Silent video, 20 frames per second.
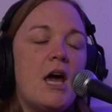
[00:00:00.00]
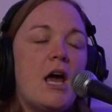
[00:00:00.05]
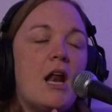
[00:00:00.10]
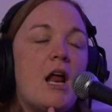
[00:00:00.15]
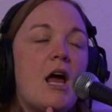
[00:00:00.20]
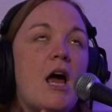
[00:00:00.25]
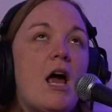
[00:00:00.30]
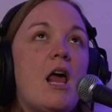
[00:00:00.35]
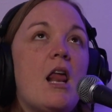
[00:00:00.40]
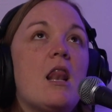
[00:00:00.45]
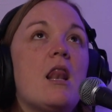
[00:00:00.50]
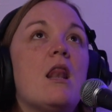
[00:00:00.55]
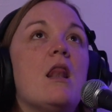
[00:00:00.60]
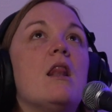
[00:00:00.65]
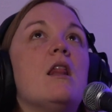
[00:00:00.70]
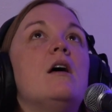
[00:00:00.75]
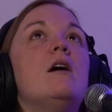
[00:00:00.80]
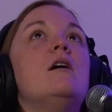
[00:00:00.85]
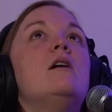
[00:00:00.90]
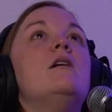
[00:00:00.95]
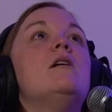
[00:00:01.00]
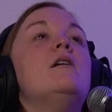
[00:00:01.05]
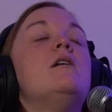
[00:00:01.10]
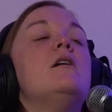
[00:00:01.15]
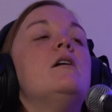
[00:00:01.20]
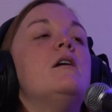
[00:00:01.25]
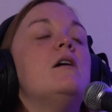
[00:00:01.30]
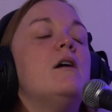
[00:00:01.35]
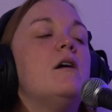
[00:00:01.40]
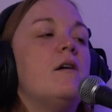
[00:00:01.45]
And I
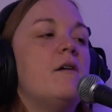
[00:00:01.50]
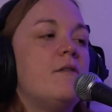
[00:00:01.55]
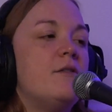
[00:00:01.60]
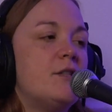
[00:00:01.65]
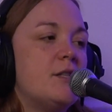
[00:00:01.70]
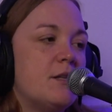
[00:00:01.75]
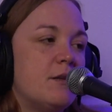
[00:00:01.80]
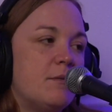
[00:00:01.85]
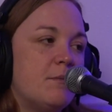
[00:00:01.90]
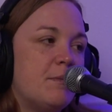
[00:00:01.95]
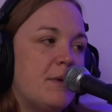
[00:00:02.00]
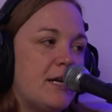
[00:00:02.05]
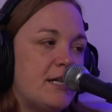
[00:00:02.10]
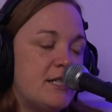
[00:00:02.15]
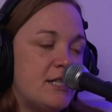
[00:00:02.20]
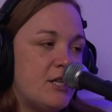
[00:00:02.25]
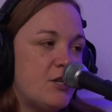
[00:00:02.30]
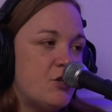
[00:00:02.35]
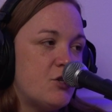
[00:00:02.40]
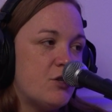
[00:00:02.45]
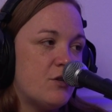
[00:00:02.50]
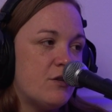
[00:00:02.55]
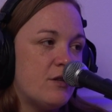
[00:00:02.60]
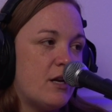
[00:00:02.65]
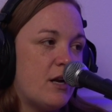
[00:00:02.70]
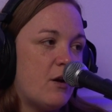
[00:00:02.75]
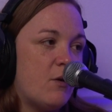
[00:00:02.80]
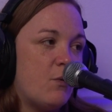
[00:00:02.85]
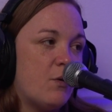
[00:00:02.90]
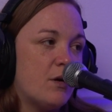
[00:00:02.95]
loved my teacher
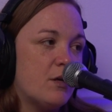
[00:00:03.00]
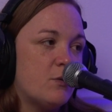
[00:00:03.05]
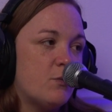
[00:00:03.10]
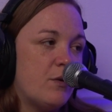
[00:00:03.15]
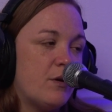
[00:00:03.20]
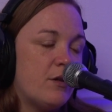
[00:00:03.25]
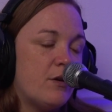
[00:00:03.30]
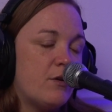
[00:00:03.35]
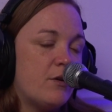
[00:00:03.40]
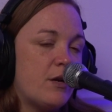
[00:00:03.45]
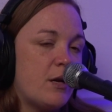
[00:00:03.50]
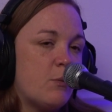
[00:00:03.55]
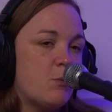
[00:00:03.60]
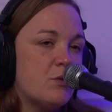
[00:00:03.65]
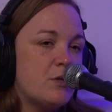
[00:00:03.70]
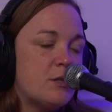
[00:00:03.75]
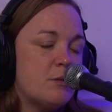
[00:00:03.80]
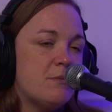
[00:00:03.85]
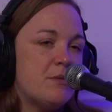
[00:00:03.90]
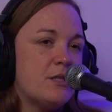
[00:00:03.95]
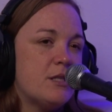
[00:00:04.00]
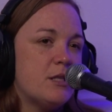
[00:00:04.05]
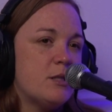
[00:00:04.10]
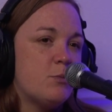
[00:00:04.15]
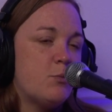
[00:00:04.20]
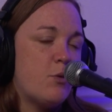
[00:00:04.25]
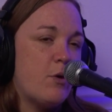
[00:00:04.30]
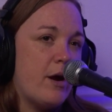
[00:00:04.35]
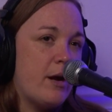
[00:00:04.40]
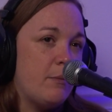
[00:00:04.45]
that I worked with. Her name was
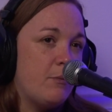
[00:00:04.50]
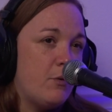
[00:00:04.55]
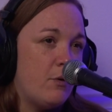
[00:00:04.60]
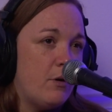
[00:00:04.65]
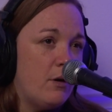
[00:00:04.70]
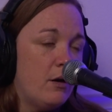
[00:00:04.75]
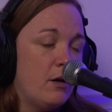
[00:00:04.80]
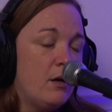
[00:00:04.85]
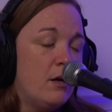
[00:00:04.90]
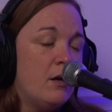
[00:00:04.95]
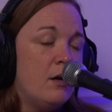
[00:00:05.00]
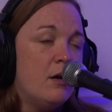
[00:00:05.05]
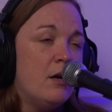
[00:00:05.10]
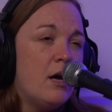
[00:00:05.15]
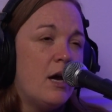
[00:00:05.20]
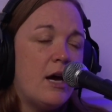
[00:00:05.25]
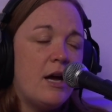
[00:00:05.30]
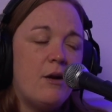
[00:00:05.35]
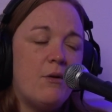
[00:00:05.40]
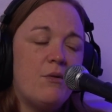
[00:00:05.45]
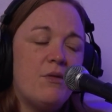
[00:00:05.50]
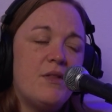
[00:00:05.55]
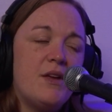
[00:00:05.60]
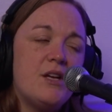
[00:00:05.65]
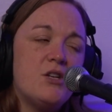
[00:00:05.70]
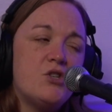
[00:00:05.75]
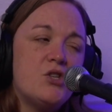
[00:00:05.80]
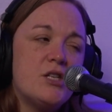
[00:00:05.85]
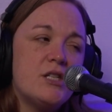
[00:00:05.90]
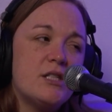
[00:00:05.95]
Mrs. Pridemore. I don't
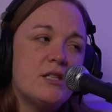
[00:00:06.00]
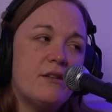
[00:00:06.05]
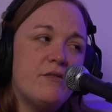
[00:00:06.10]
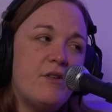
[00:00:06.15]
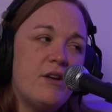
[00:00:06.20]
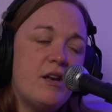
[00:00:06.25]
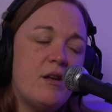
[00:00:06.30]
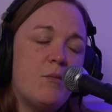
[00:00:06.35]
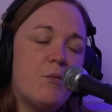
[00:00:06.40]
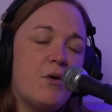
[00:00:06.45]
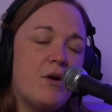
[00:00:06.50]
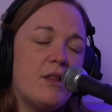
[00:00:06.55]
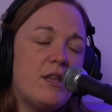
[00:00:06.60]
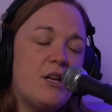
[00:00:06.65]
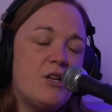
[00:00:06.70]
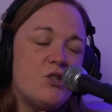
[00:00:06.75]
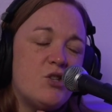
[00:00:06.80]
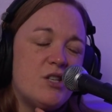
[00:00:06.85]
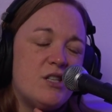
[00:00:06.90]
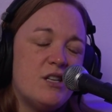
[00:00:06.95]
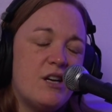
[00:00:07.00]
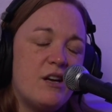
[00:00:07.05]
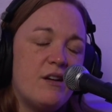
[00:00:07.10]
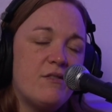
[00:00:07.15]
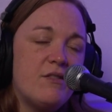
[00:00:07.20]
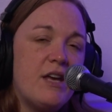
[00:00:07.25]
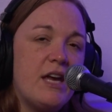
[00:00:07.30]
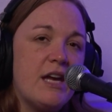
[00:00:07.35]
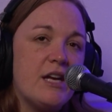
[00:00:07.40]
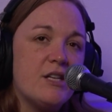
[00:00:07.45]
think she's living anymore. I think she died
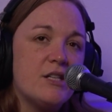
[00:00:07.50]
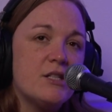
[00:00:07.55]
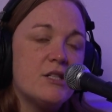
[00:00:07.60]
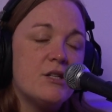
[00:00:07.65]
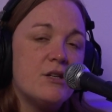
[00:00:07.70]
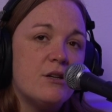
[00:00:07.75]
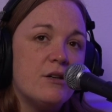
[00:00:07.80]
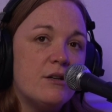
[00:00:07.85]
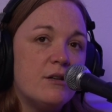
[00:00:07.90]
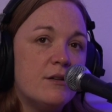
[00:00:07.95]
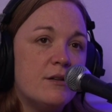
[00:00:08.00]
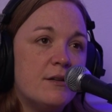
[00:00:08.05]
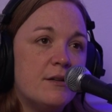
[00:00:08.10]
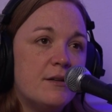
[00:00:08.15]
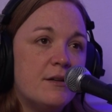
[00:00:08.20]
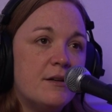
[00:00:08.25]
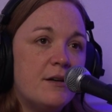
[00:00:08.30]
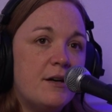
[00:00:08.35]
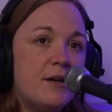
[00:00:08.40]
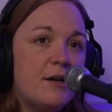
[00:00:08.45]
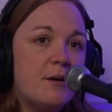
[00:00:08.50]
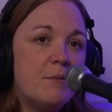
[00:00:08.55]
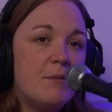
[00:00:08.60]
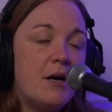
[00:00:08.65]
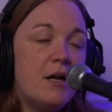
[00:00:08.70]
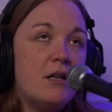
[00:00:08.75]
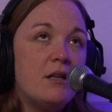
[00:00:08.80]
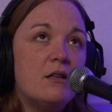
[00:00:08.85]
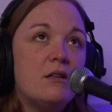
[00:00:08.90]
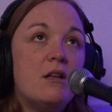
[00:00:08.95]
of cancer.
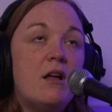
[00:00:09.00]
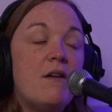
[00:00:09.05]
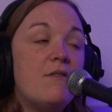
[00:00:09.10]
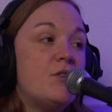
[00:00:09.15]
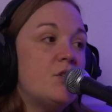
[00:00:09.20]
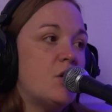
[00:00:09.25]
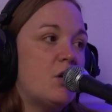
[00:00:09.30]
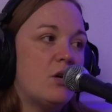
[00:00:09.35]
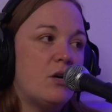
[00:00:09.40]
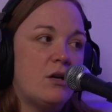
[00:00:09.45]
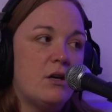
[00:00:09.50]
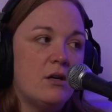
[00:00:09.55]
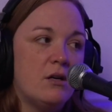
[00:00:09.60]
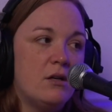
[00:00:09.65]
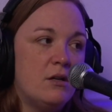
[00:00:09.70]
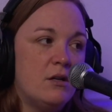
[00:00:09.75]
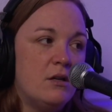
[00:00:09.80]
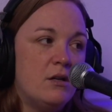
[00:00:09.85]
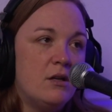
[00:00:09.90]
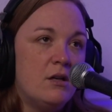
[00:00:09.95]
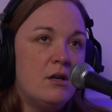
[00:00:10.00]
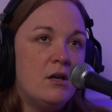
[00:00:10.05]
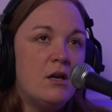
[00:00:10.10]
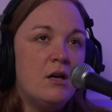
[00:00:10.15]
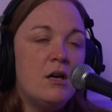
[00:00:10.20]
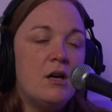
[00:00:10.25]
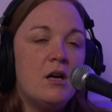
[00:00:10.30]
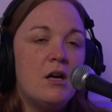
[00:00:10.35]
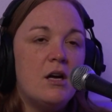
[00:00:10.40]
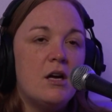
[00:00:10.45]
Loved her.
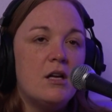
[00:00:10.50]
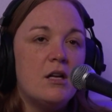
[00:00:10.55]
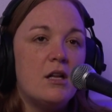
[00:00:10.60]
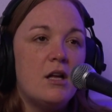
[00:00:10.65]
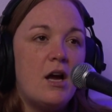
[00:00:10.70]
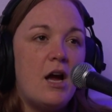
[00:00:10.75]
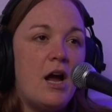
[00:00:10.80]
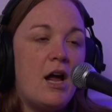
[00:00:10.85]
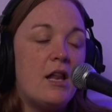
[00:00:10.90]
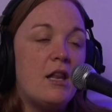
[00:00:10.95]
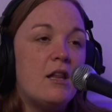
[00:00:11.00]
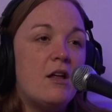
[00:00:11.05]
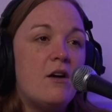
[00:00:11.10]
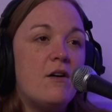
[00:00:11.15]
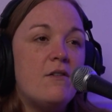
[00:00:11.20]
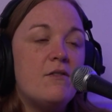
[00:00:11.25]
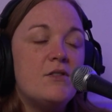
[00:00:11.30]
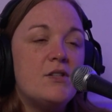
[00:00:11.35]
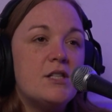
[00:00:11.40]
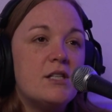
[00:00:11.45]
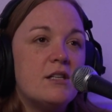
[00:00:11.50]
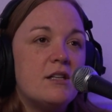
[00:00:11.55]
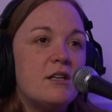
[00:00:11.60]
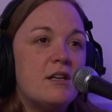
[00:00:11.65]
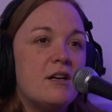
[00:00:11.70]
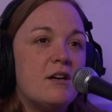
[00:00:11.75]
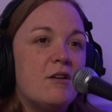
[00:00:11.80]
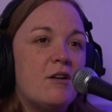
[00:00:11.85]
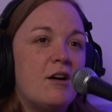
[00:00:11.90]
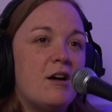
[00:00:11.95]

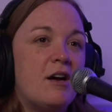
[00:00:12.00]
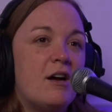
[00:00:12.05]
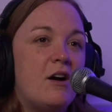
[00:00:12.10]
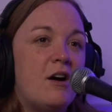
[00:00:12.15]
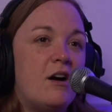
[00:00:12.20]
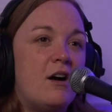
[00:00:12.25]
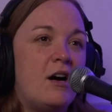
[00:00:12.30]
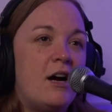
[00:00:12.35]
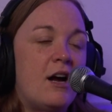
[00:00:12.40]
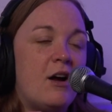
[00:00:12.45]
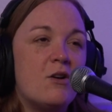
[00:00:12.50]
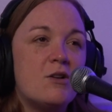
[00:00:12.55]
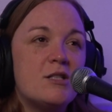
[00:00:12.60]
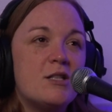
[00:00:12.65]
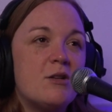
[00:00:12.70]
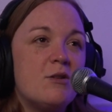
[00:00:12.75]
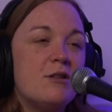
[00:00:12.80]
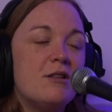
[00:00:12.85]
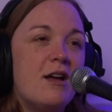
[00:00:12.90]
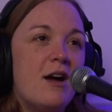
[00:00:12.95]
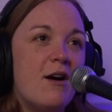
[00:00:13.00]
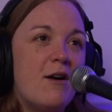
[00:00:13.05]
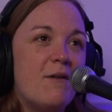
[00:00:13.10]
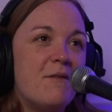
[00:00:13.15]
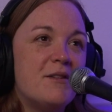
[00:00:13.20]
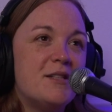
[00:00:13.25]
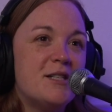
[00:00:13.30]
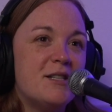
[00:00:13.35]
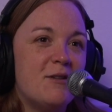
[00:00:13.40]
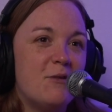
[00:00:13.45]
I also
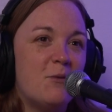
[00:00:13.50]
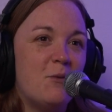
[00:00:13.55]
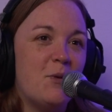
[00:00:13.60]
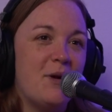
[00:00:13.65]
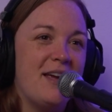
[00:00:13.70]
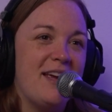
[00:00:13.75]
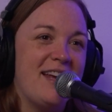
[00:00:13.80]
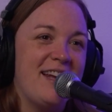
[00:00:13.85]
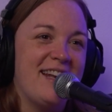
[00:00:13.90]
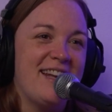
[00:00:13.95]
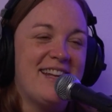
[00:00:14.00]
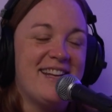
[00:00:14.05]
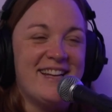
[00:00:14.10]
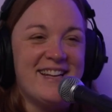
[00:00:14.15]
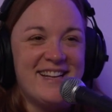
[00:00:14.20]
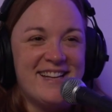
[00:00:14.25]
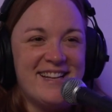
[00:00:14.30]
loved when,